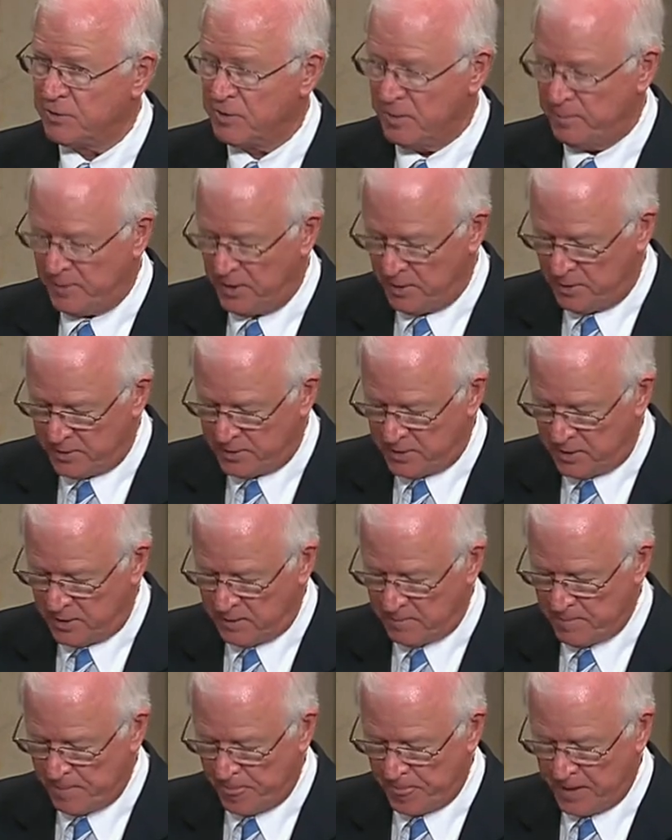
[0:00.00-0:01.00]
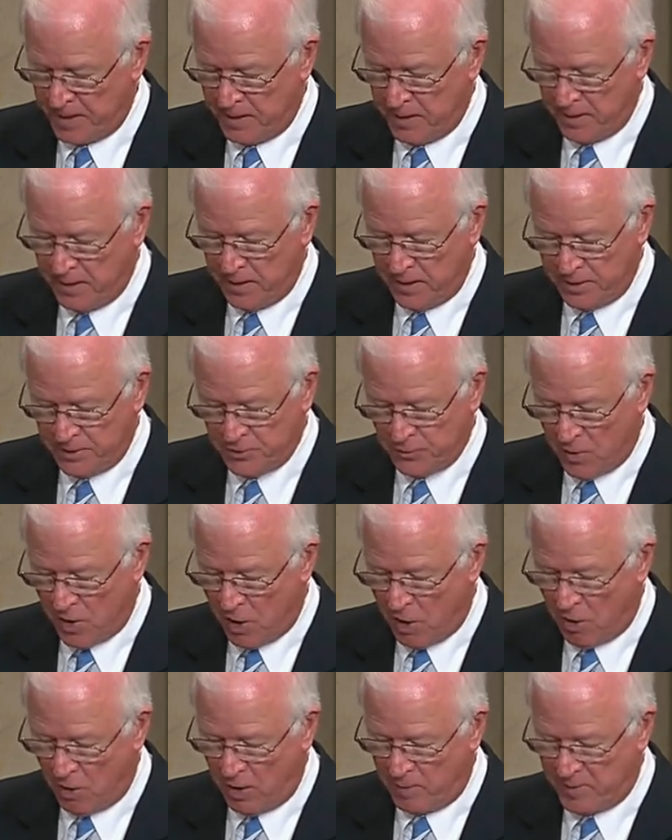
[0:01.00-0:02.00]
community and to
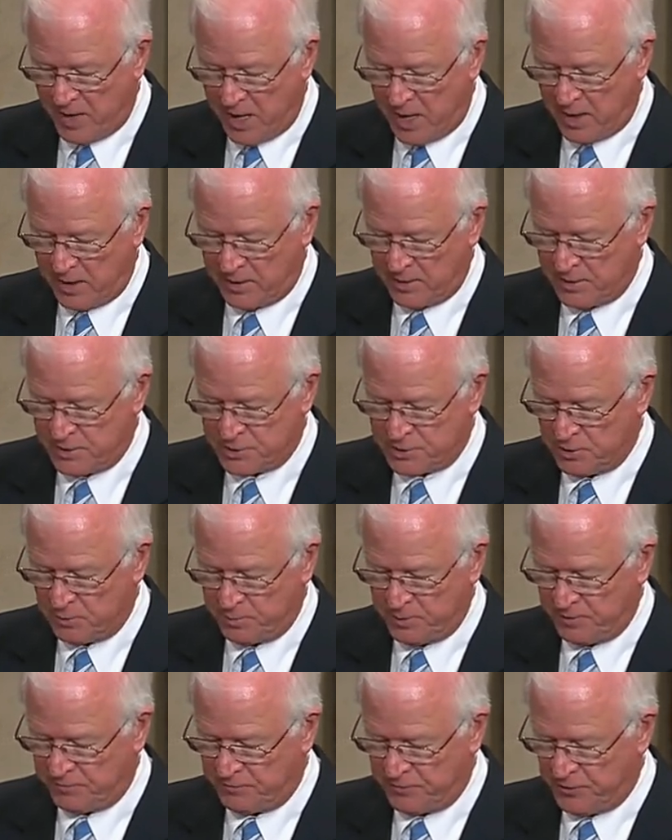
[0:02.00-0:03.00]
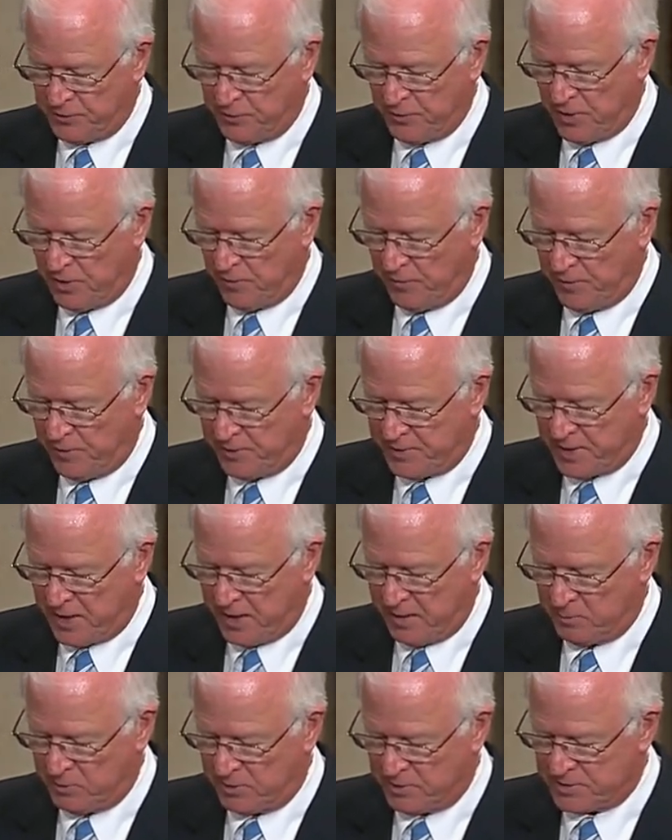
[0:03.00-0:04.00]
all Americans who put food on their
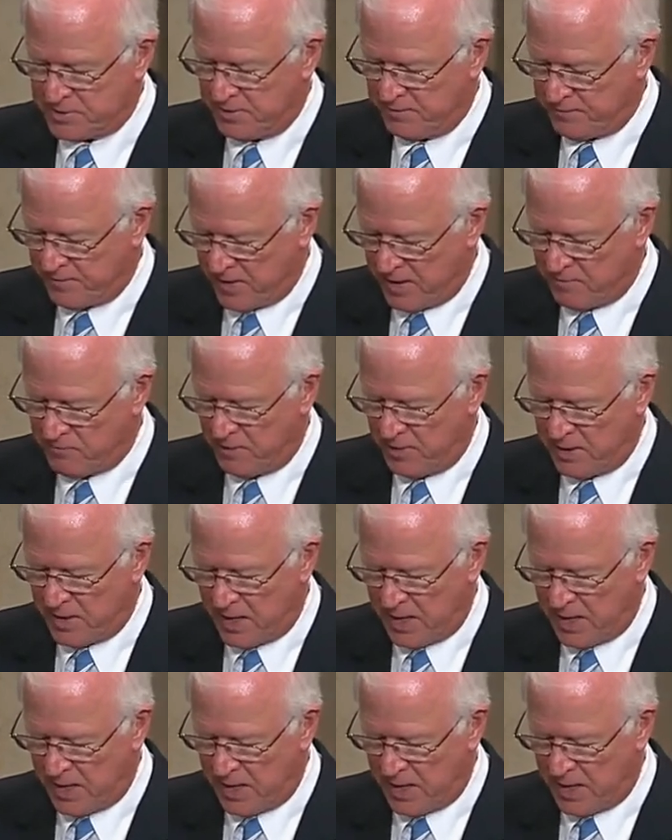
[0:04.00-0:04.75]
tables if we